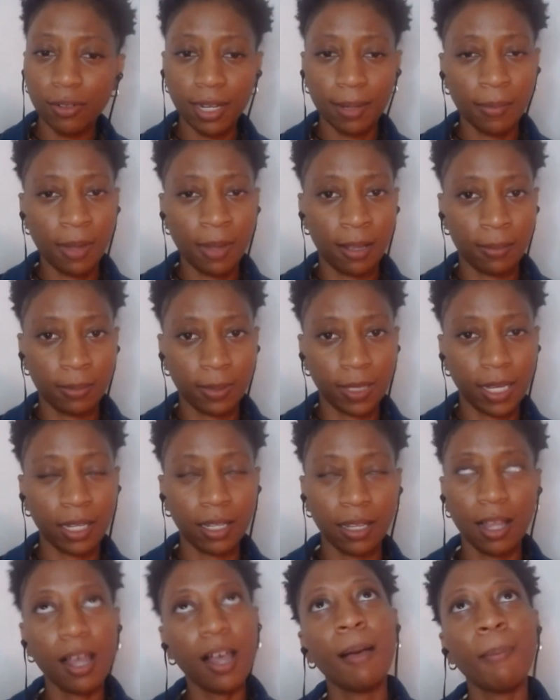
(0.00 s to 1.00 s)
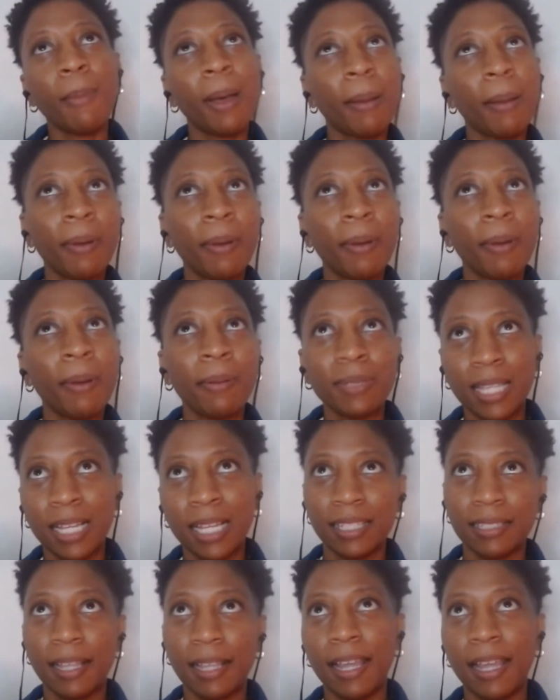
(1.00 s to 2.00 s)
Like, my mom is like this, I
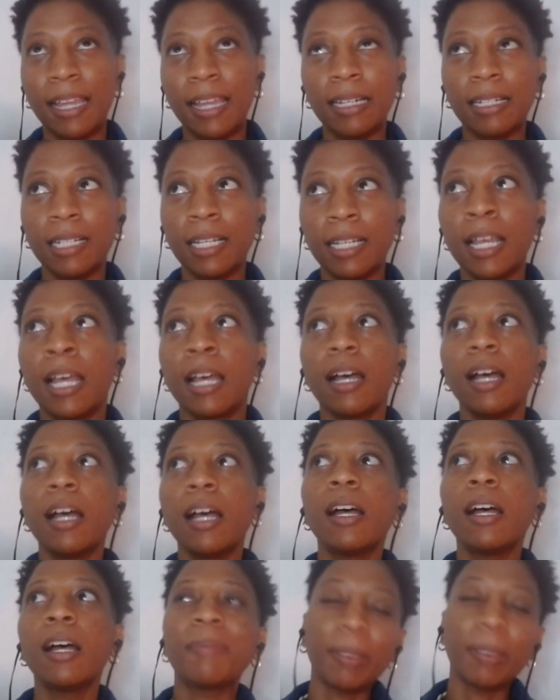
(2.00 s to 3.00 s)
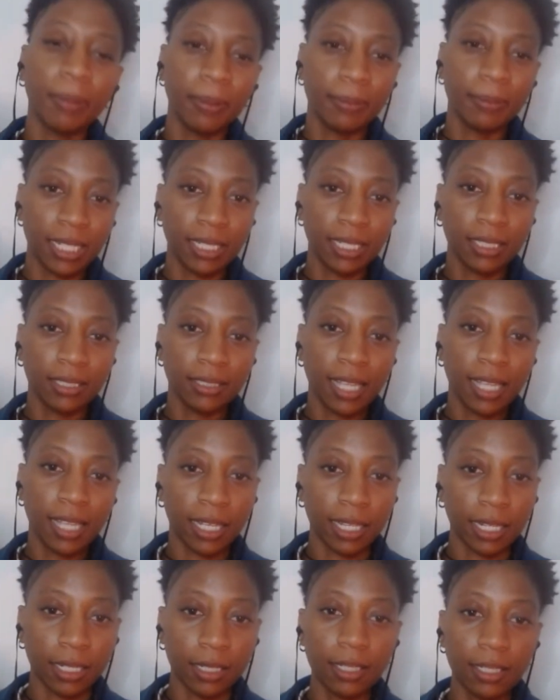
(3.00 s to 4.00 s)
hate it. My mom is like this, I hate
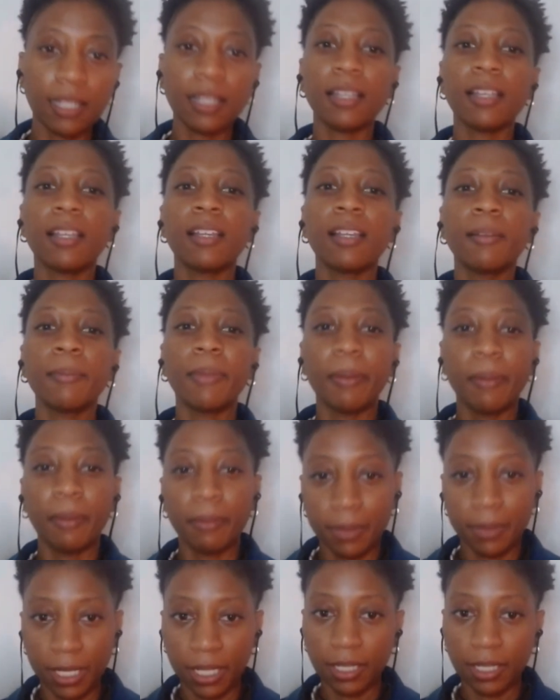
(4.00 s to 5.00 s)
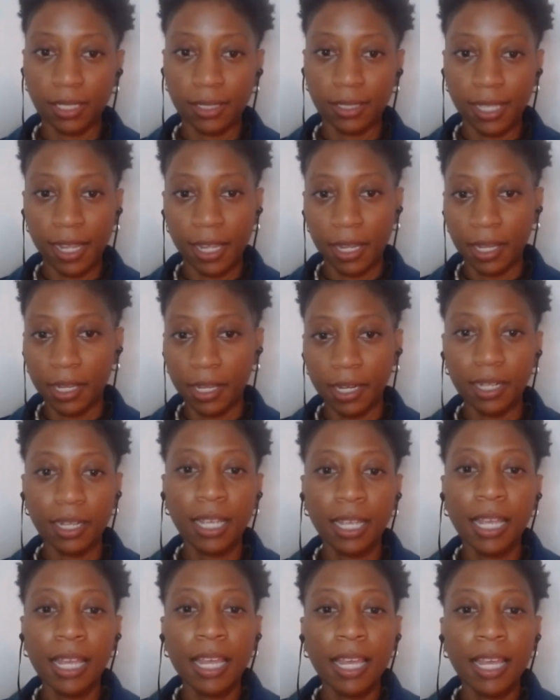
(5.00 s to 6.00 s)
it. My mom is like this, I hate it.
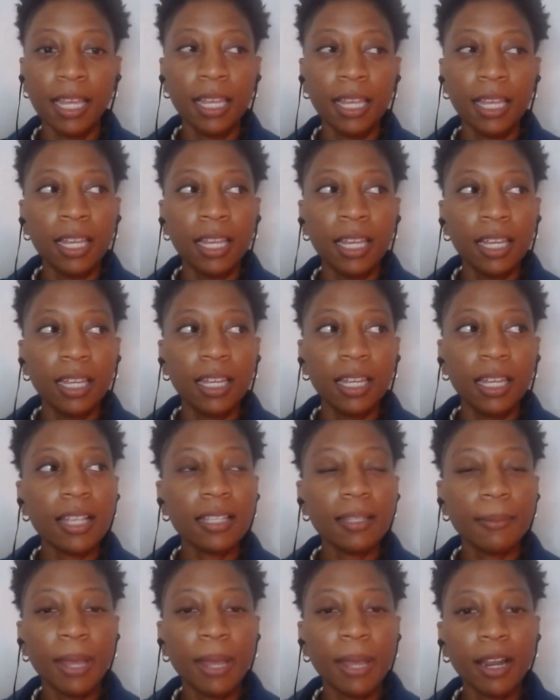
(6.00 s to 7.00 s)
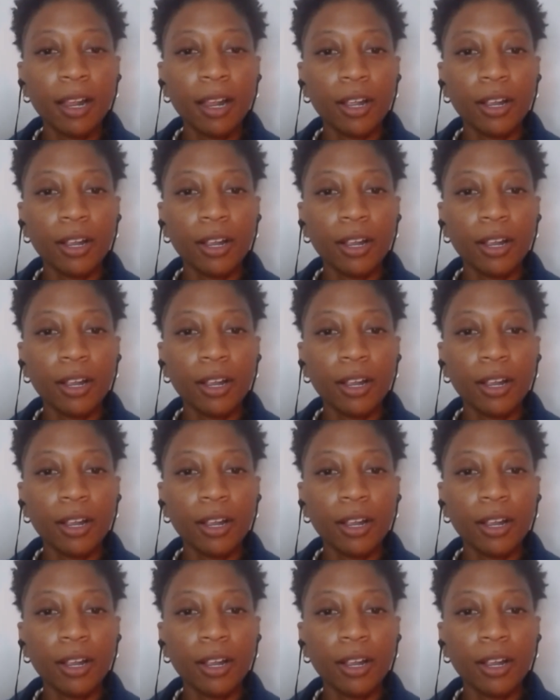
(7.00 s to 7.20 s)
It doesn't matter.